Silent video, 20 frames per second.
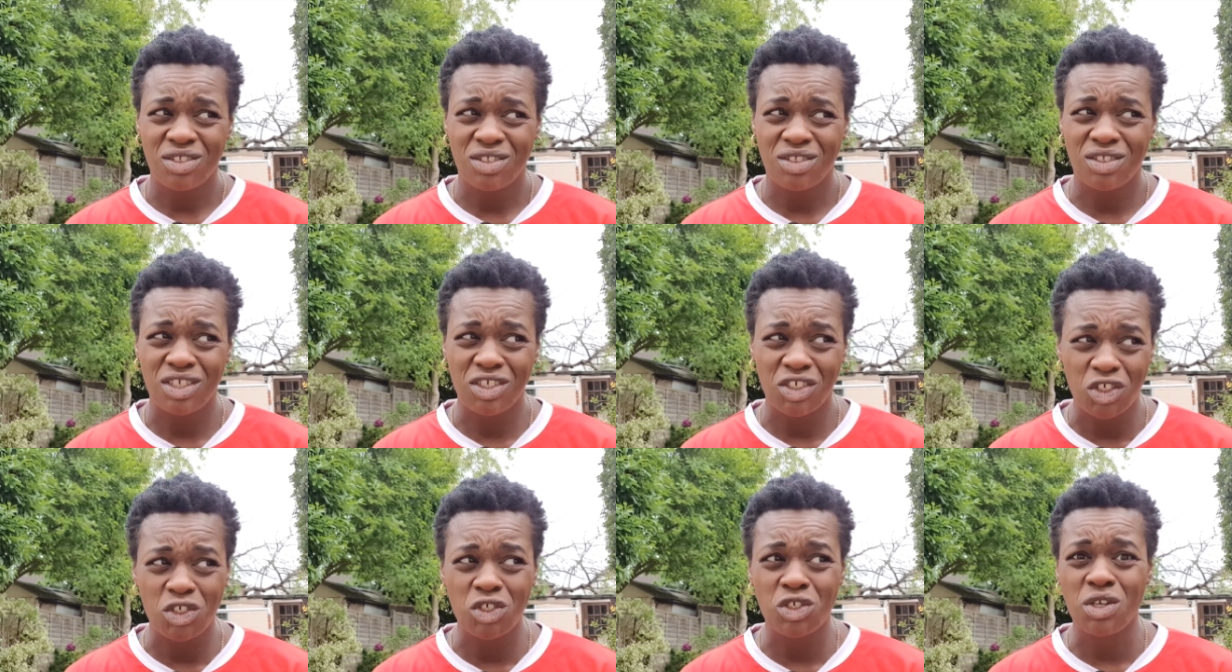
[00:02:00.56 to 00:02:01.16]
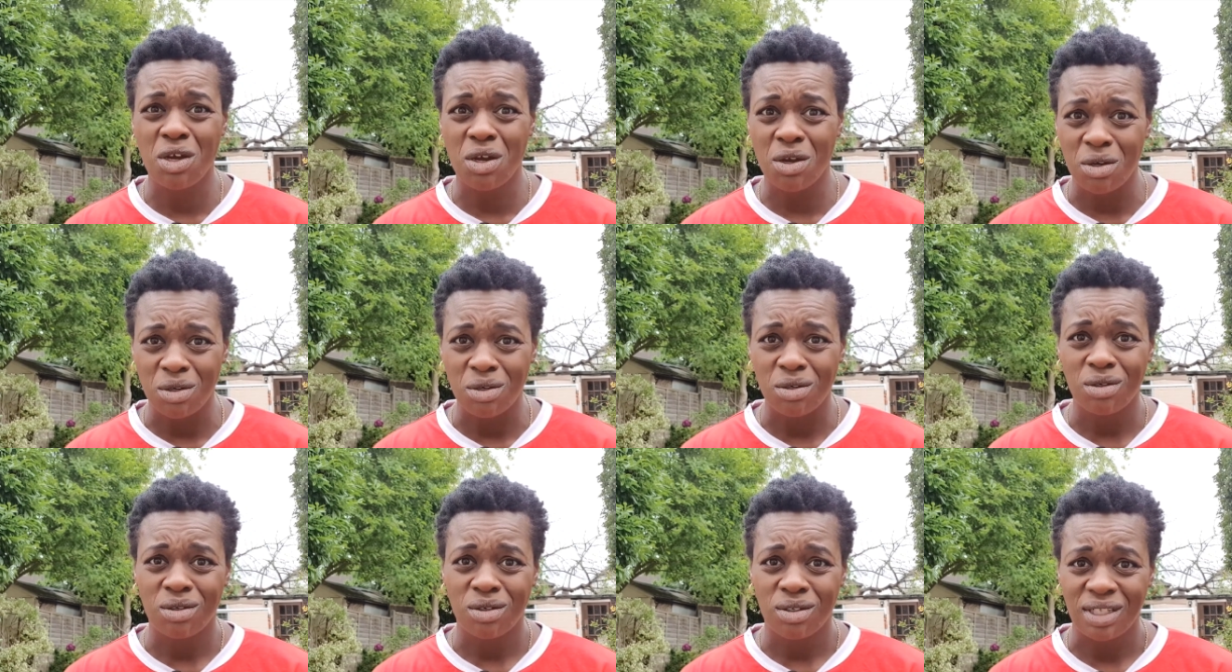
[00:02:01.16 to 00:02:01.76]
did you
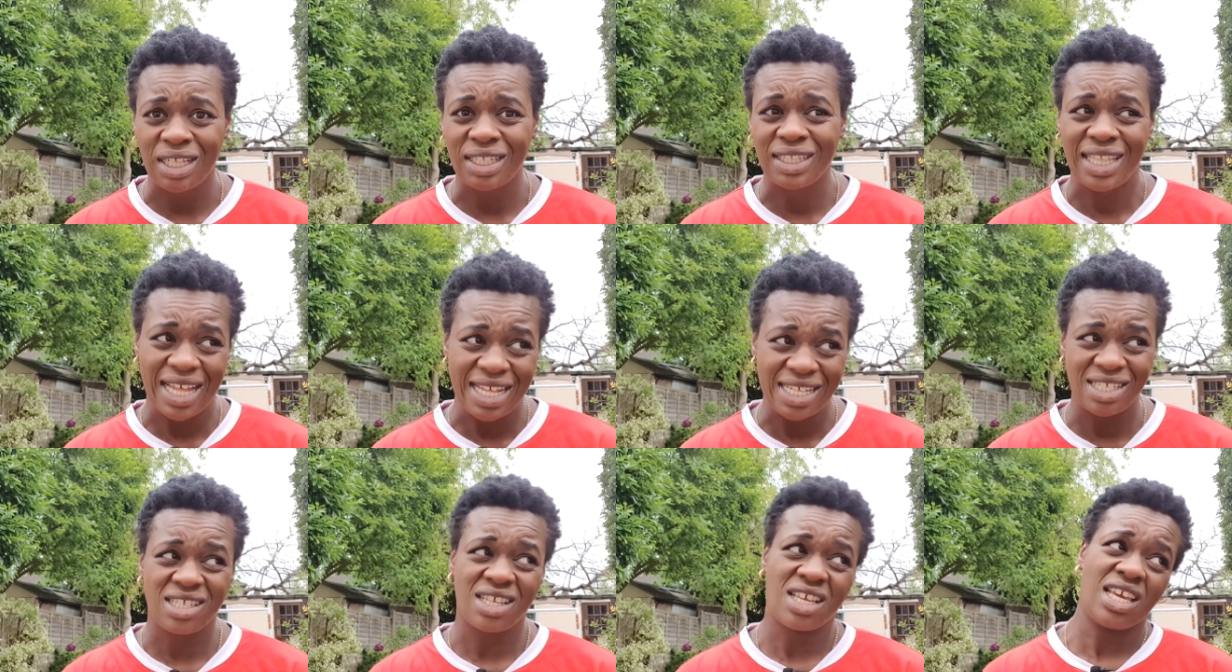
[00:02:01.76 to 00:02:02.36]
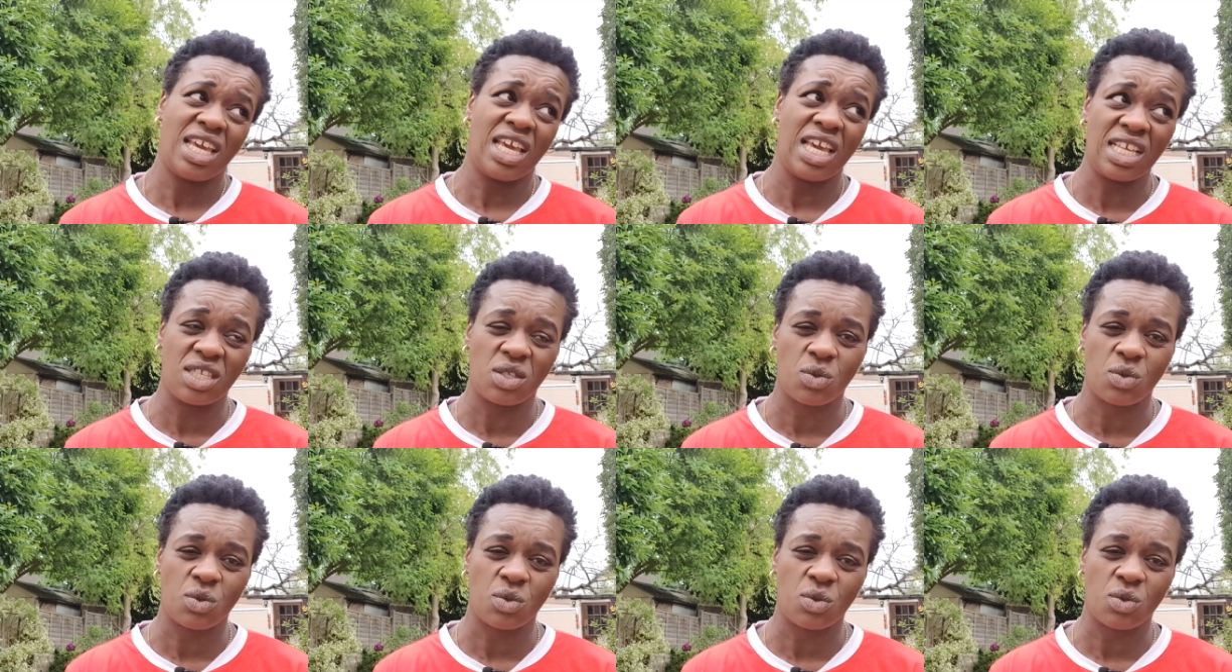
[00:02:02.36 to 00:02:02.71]
know that that's his